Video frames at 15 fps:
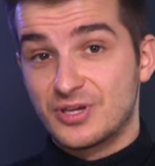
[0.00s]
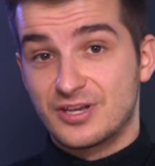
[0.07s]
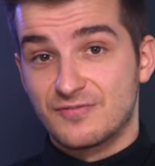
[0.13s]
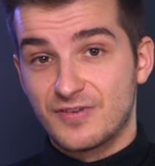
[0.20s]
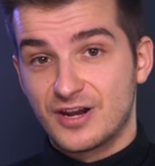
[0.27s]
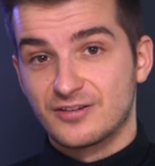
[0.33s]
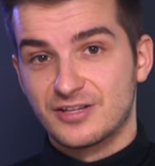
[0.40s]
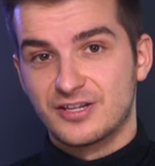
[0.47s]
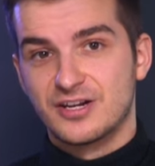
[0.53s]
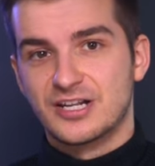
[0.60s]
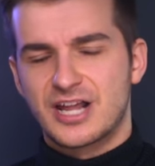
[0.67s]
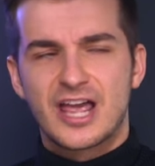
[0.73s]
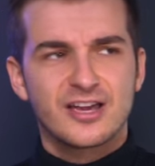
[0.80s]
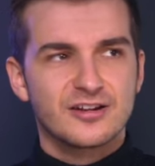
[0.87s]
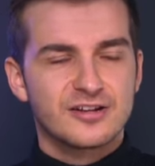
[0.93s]
we can finally connect.
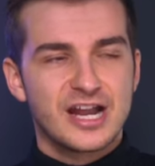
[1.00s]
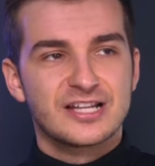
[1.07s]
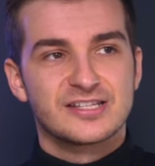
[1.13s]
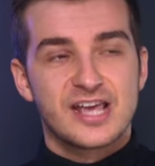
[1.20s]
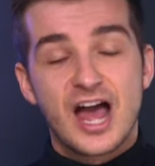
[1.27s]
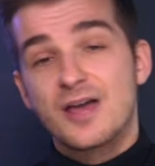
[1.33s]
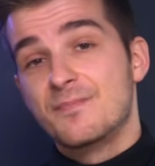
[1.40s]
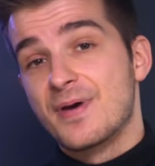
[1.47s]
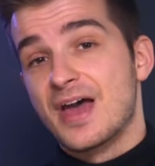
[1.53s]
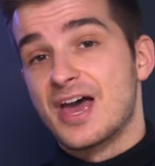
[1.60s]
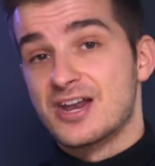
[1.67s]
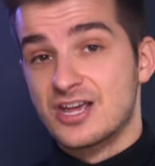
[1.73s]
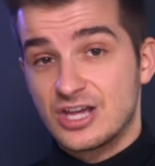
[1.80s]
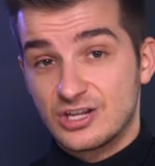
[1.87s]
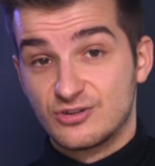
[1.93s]
I can connect the iPad
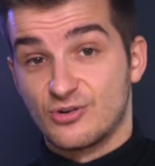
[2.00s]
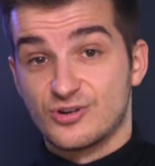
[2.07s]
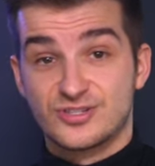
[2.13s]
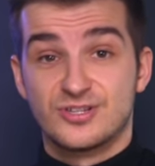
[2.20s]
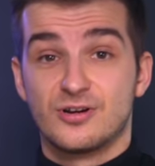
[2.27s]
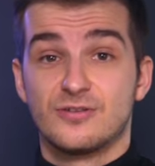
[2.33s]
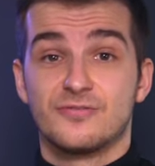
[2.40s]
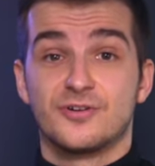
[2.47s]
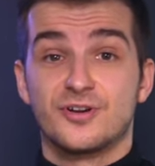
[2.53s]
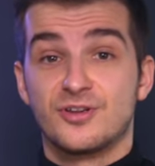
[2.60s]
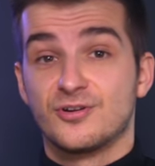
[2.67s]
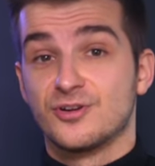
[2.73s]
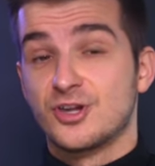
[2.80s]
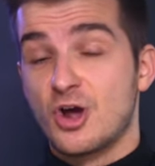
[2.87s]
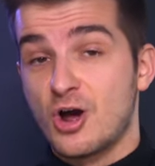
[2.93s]
to our server
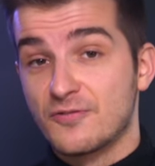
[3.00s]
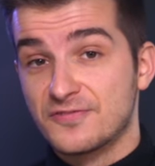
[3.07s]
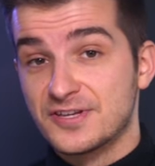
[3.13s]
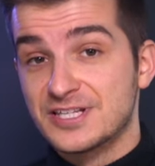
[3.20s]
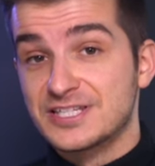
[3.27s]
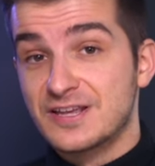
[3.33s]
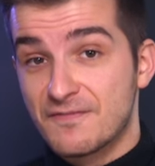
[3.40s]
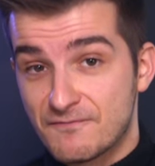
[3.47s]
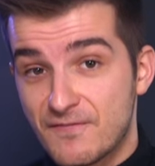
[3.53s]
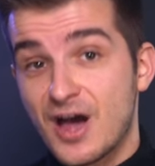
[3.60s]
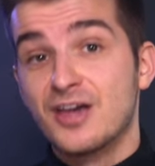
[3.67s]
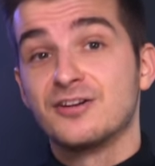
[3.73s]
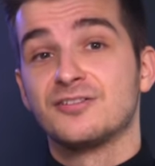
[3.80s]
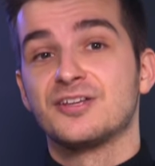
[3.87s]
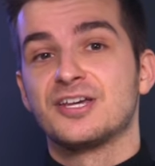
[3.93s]
here in the office,
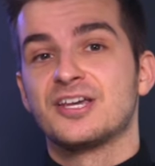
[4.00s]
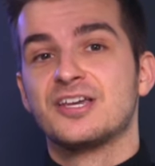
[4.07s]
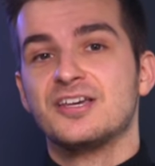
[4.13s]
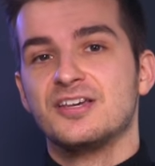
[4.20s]
finally.